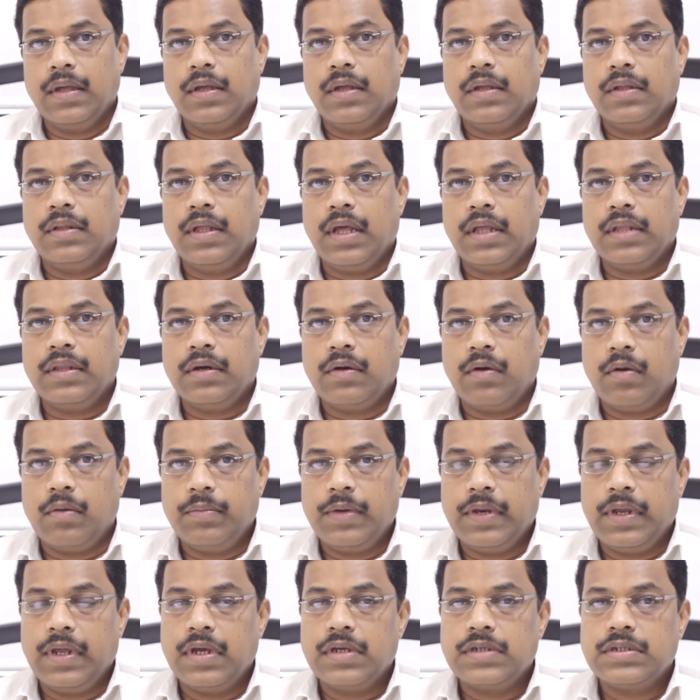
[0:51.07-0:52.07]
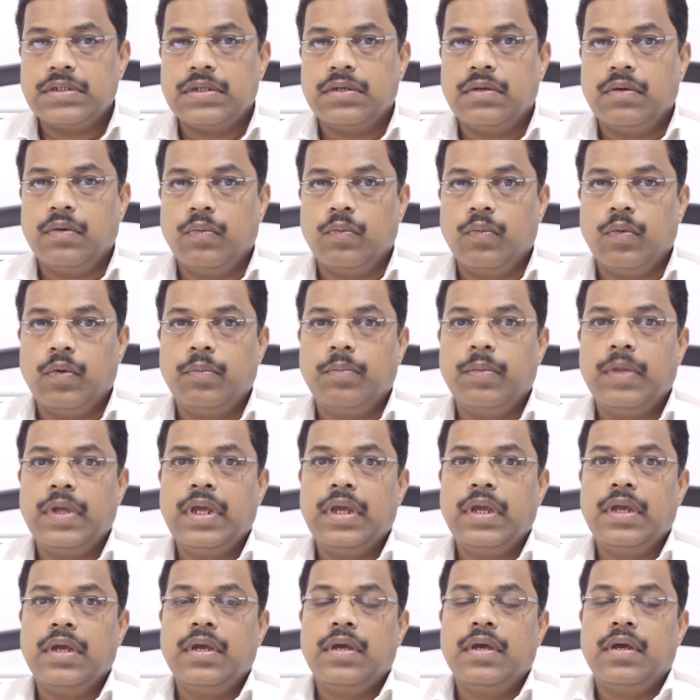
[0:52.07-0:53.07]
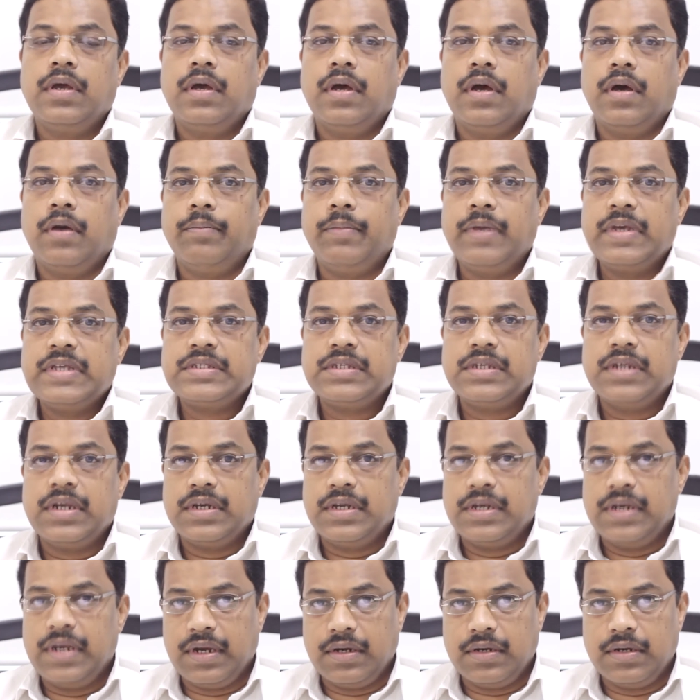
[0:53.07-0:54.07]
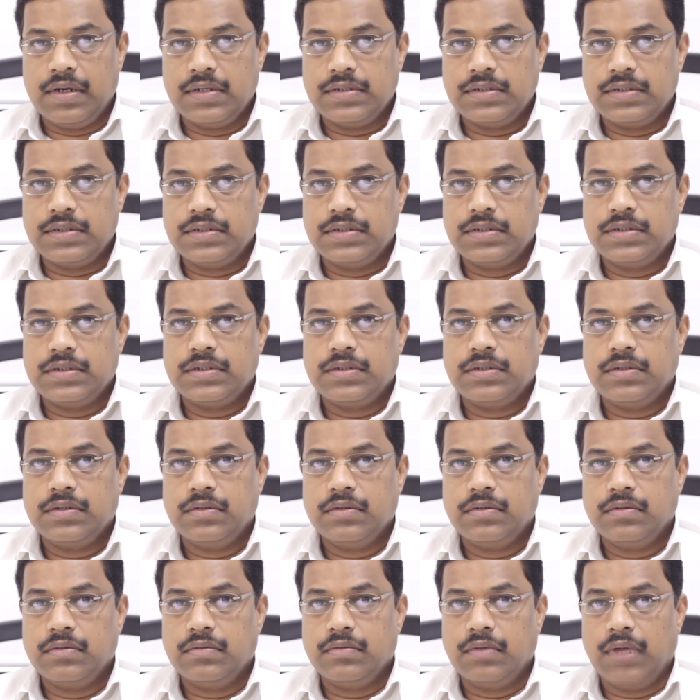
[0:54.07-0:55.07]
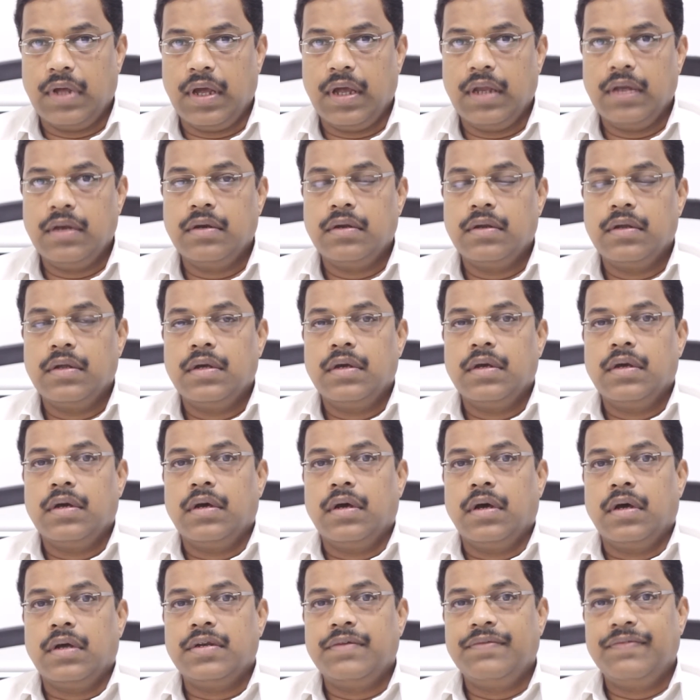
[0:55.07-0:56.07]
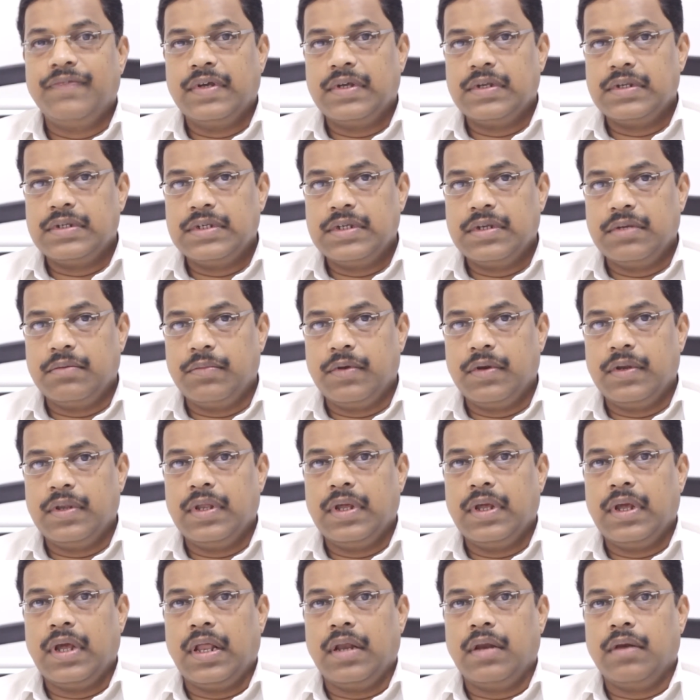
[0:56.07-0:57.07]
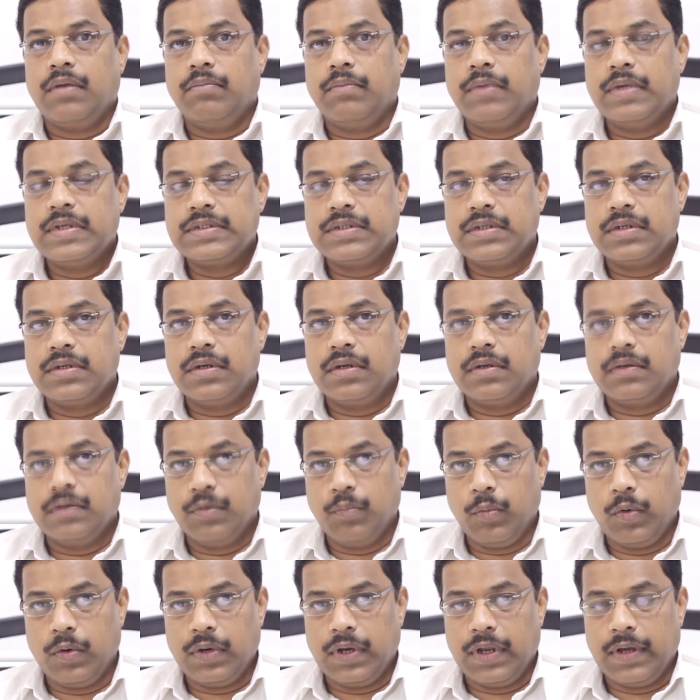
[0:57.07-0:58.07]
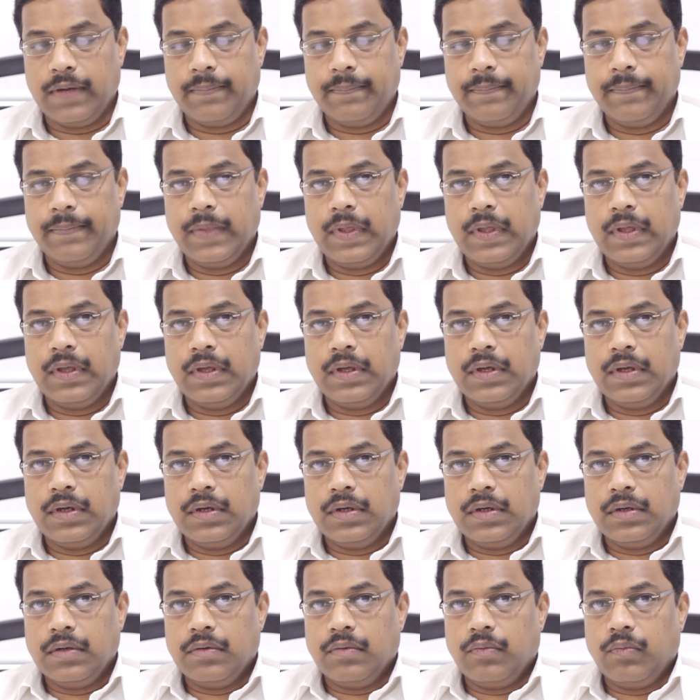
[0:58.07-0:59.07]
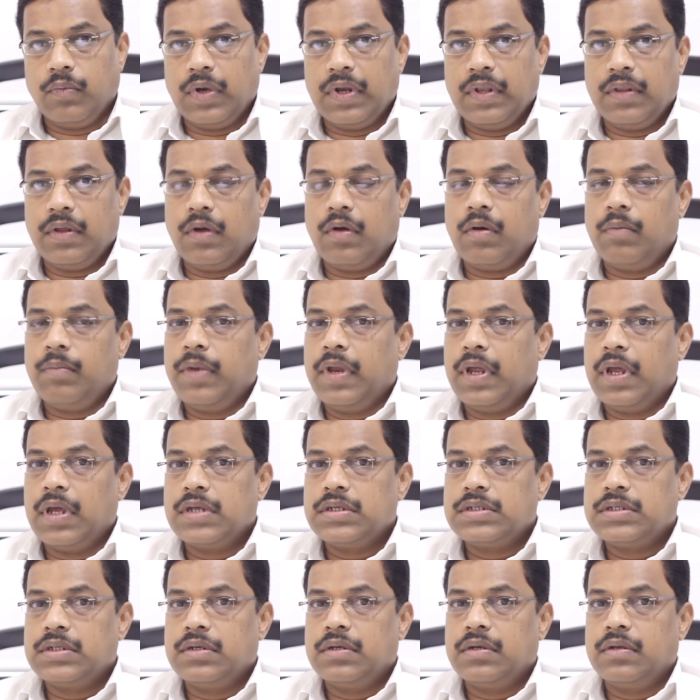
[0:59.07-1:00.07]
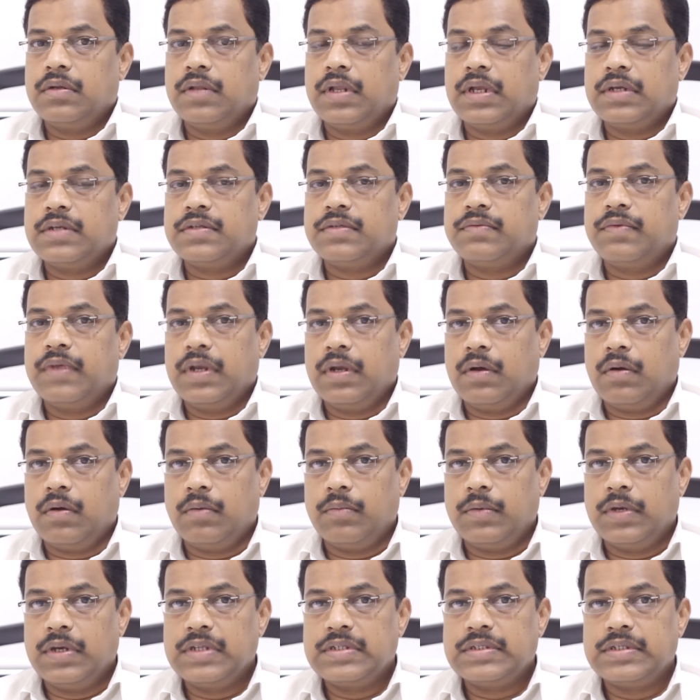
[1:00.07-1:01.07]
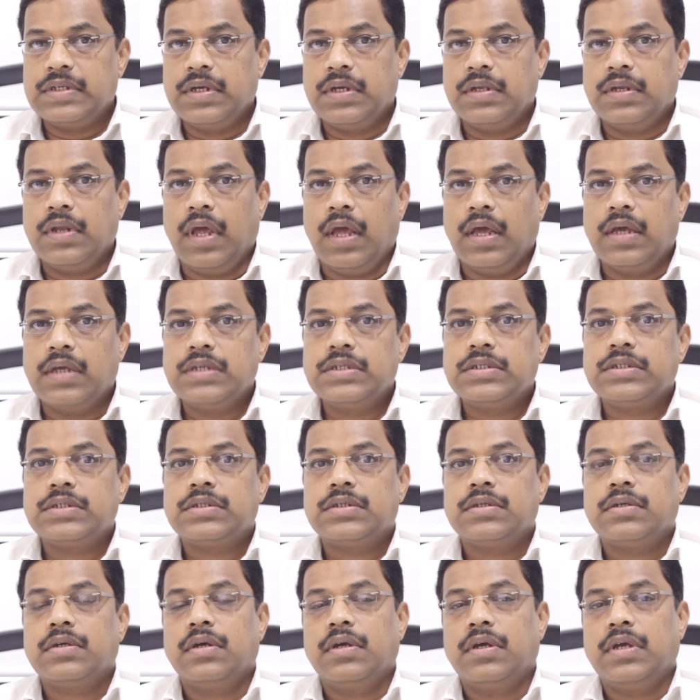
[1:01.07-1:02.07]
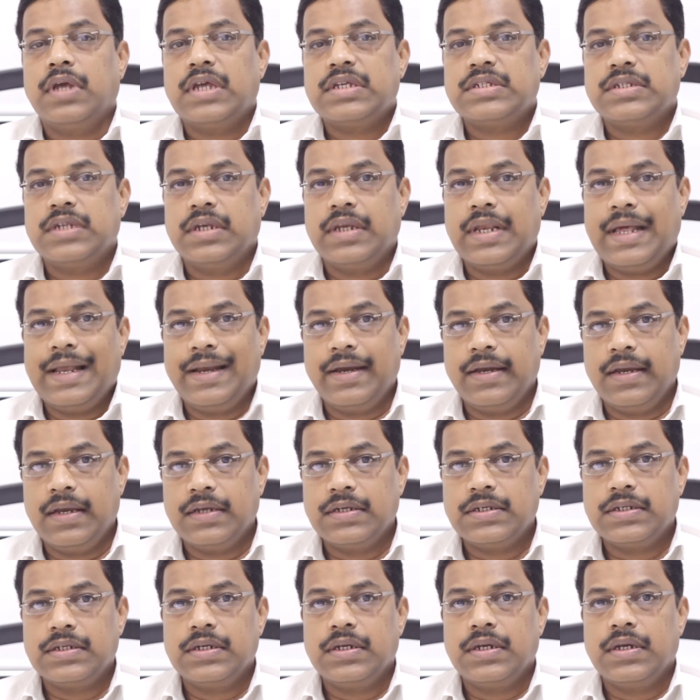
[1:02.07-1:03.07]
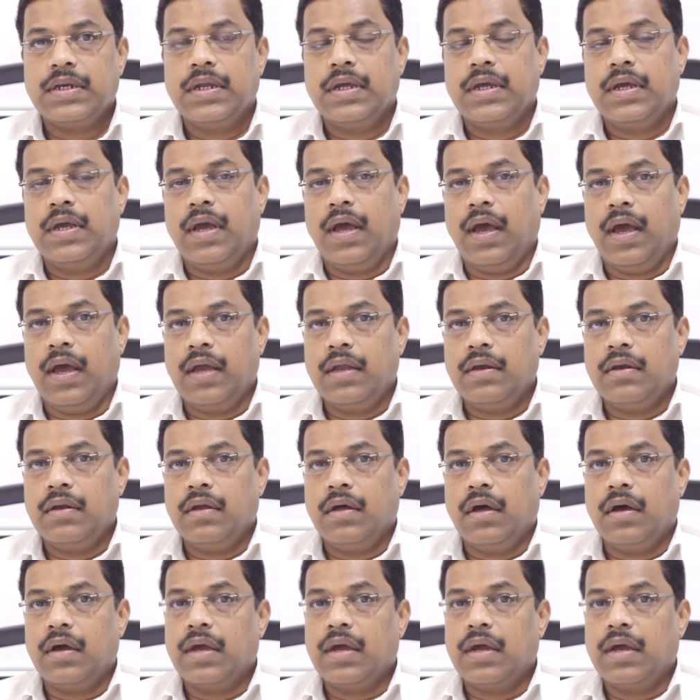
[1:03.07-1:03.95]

The other complication would be a basal atelectasis and a difficulty in breathing and basal pneumonia. One of the complications that is very commonly seen is gastric dilatation and a